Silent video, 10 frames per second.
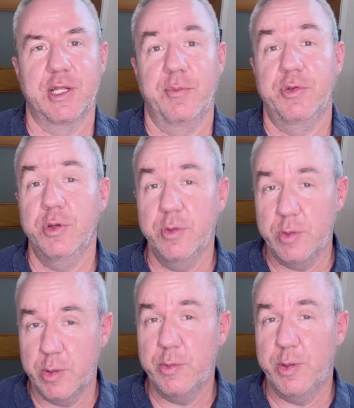do you
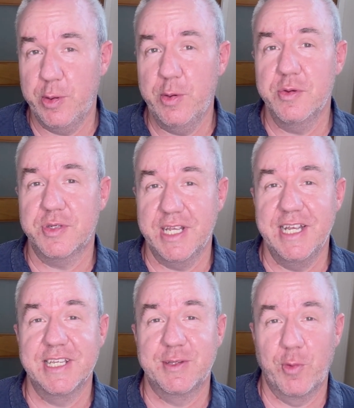use these
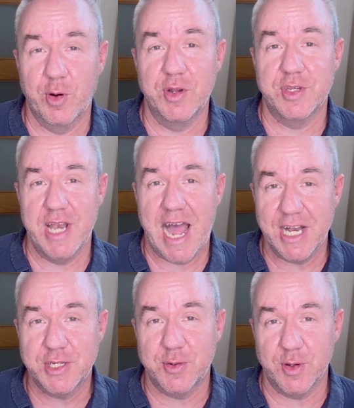words naturally?